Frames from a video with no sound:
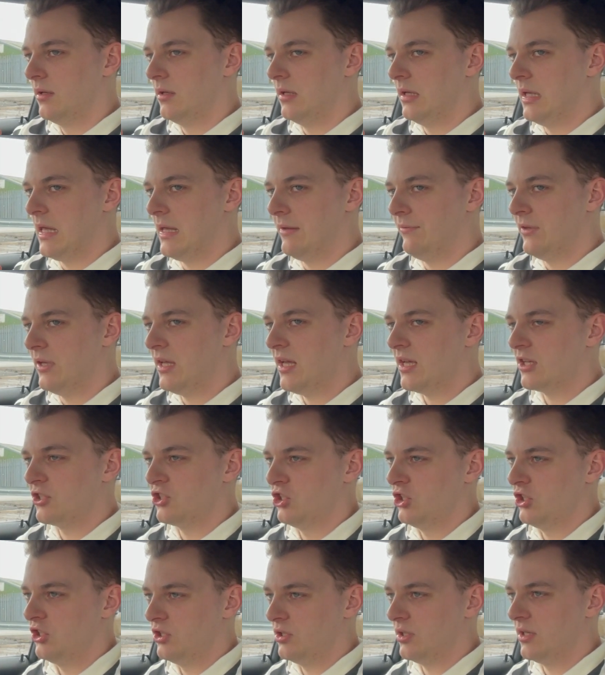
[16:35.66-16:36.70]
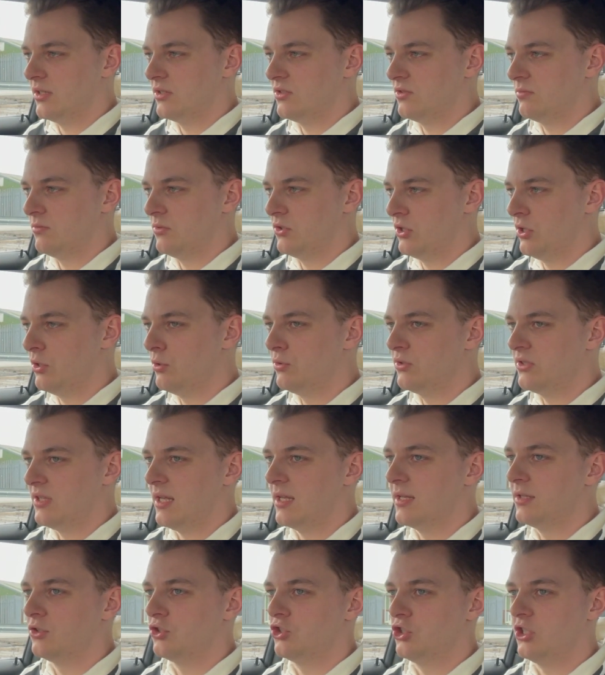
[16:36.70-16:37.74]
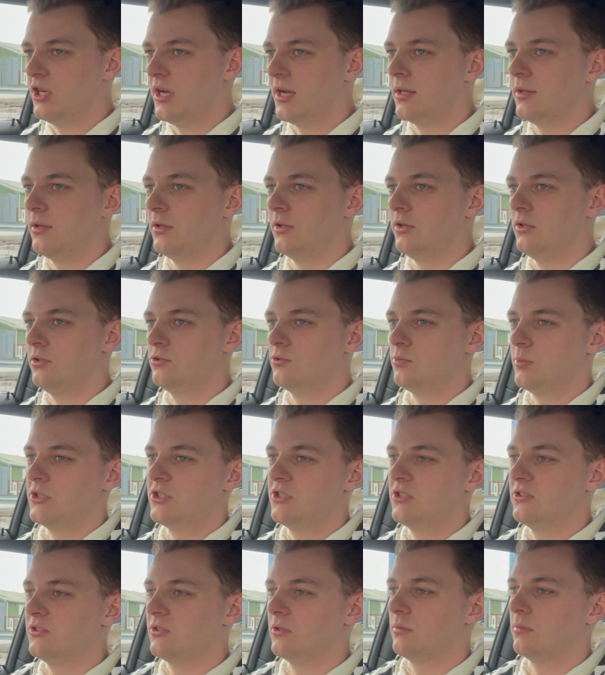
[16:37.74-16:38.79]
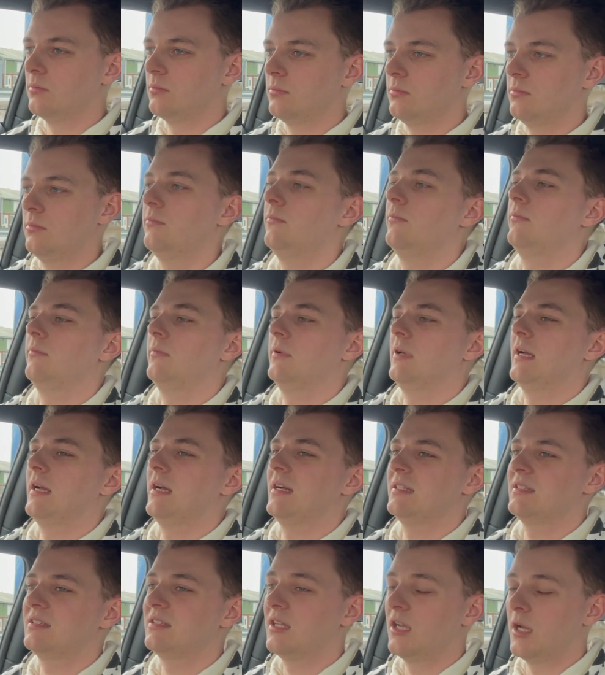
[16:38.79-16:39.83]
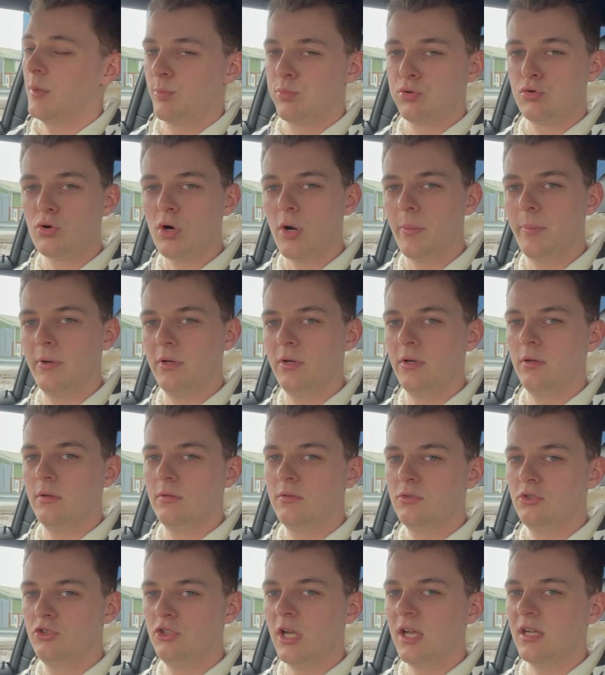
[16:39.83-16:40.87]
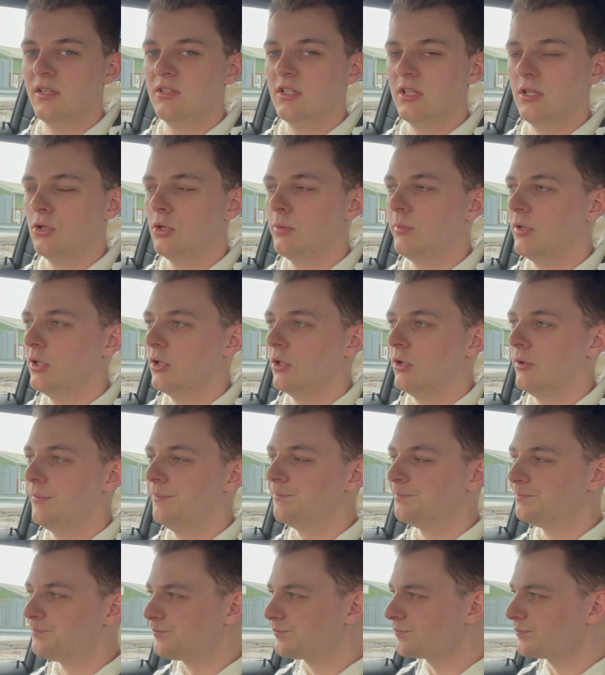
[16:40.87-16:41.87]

if you get a, ch a 210 Challenge, which isn't, I'd say, a proper JCW,